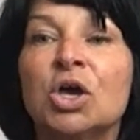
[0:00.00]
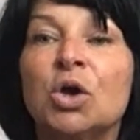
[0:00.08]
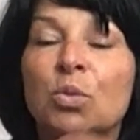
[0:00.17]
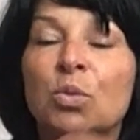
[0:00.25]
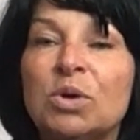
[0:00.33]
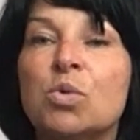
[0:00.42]

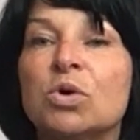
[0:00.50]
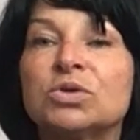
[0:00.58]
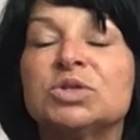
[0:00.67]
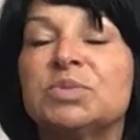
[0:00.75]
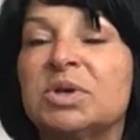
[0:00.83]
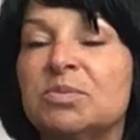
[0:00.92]
we want to
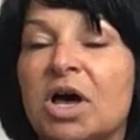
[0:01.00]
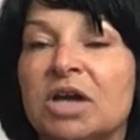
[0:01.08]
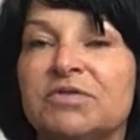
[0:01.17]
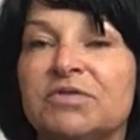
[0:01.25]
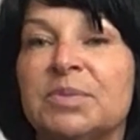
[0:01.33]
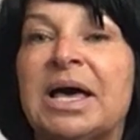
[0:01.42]
be
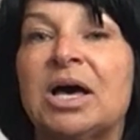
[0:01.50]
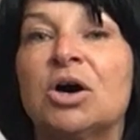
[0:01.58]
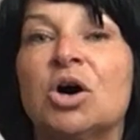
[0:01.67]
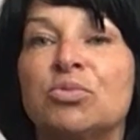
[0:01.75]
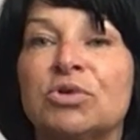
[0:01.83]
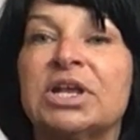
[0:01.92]
mindful about our
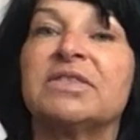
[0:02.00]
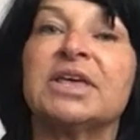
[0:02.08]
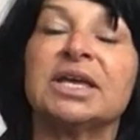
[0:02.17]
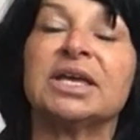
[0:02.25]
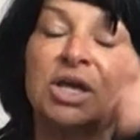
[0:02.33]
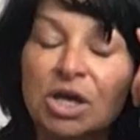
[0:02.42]

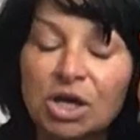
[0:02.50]
breathing.